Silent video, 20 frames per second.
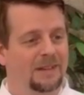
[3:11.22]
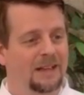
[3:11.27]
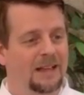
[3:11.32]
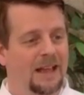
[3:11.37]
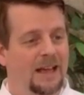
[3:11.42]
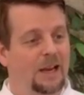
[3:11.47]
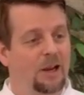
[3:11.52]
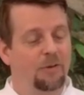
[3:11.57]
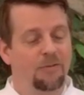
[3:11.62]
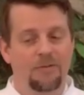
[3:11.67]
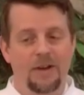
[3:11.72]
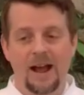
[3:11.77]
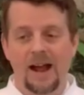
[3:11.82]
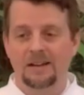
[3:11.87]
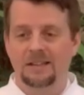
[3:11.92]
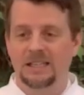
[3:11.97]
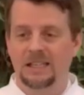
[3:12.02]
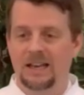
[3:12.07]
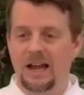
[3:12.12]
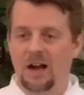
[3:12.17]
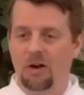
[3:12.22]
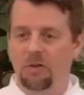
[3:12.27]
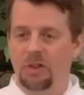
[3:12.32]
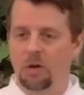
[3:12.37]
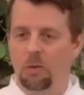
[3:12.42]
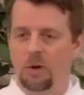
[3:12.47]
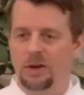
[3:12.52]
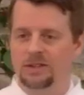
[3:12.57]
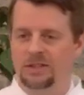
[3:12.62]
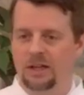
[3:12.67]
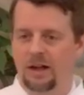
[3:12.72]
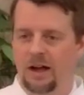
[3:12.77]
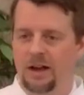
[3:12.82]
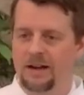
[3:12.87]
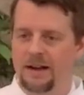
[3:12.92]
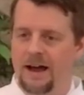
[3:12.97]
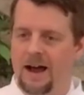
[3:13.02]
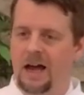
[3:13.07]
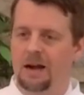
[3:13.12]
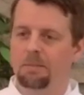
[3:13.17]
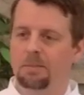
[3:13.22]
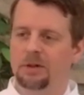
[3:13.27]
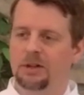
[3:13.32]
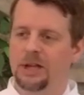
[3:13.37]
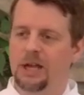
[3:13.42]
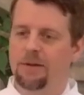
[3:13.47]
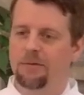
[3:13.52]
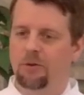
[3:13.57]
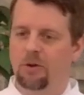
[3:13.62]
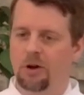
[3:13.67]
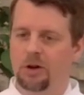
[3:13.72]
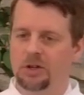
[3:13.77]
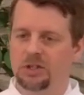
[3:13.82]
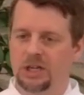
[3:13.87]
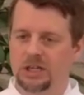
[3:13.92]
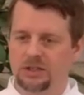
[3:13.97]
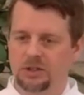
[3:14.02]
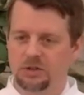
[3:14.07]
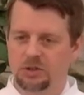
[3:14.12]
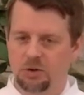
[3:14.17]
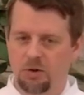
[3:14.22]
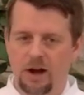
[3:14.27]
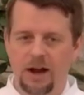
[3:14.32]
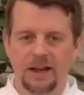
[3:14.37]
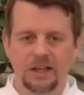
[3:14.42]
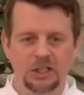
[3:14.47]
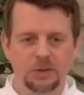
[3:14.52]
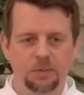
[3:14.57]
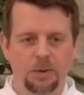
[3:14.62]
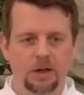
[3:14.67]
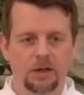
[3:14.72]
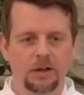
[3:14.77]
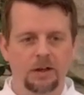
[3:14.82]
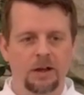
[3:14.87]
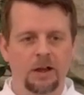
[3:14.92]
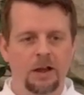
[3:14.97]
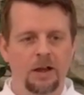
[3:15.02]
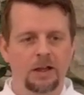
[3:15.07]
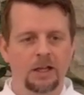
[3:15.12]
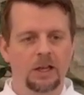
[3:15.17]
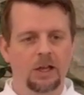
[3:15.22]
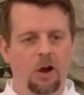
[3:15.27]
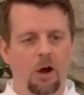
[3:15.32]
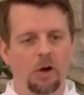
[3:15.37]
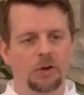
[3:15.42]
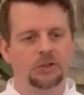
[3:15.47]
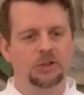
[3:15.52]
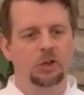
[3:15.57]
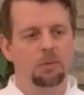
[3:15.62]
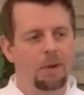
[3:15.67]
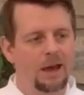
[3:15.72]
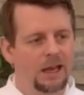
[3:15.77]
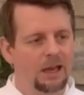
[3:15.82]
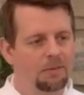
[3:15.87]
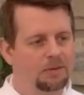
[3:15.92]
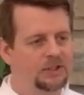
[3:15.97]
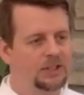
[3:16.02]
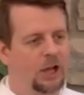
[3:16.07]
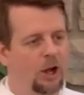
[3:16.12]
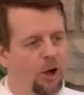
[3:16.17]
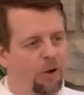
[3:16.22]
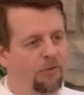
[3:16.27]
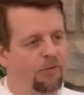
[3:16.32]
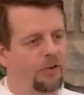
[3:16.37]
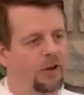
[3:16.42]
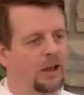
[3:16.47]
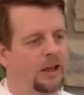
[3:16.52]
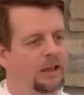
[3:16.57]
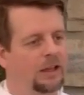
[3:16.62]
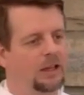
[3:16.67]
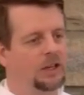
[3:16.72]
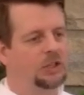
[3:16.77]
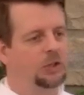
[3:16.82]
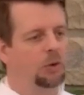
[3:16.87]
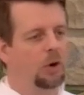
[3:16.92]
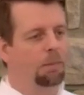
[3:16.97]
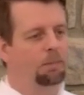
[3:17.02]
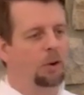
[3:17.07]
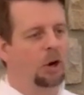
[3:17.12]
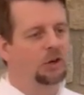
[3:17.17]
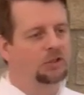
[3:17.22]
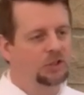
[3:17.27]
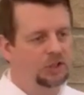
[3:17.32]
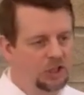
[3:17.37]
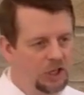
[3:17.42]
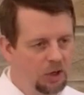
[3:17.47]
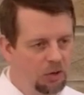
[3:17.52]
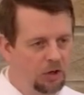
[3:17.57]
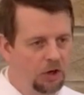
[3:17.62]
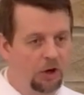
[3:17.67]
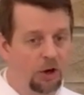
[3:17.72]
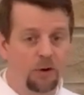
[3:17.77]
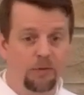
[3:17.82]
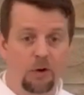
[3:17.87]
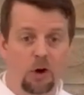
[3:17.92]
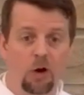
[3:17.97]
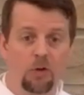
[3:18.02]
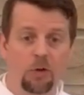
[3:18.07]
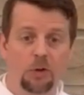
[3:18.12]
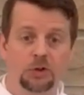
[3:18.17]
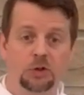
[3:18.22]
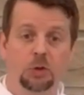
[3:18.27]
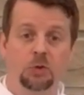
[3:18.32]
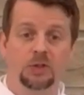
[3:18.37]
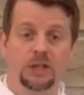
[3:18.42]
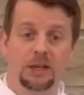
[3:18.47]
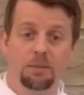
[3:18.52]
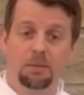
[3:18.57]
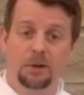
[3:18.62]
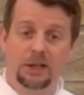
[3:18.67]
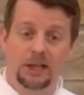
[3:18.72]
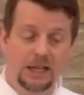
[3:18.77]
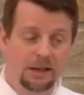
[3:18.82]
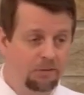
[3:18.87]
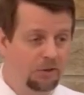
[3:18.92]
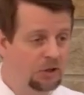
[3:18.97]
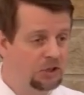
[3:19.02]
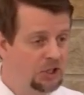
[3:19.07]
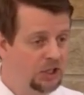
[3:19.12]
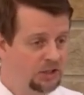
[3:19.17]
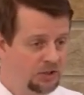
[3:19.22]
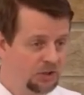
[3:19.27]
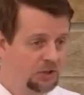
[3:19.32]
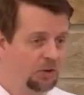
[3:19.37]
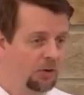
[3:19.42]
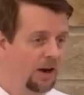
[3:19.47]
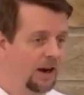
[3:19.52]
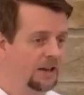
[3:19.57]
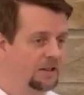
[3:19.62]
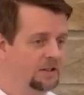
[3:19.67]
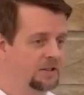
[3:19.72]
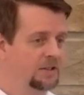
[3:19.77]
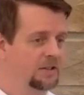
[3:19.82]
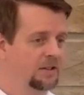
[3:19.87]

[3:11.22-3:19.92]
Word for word: And in fact, he not only was a, a non believer in Jesus Christ, but he also made himself into a persecutor of all those who did believe in Jesus Christ.